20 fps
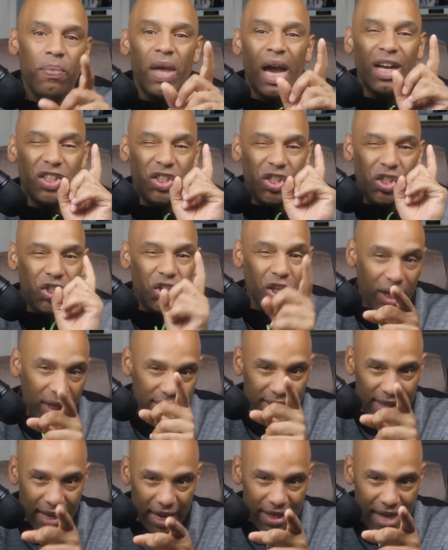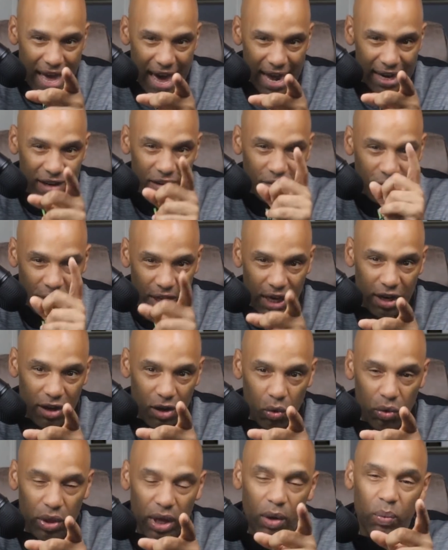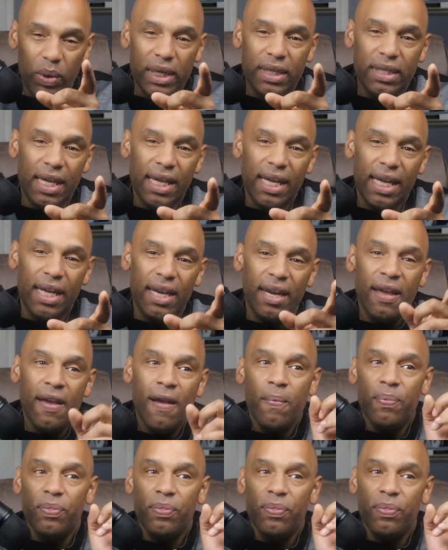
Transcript: I should have said that in the video that we did